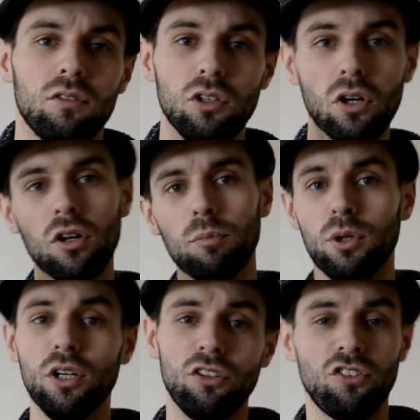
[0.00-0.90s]
you're not
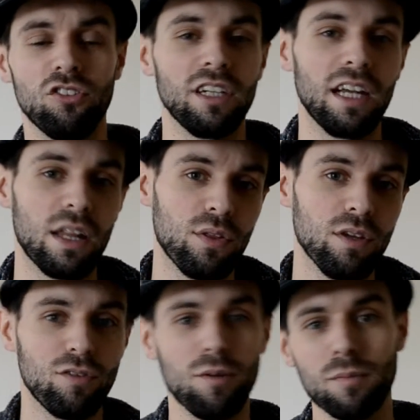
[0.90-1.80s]
purchasing
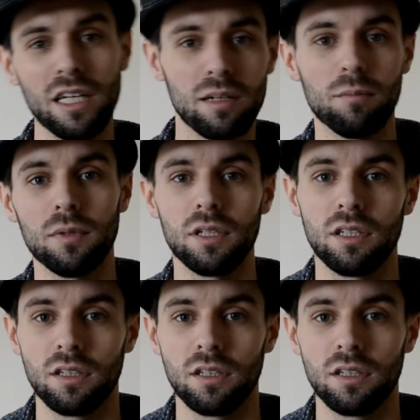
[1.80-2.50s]
anything from them.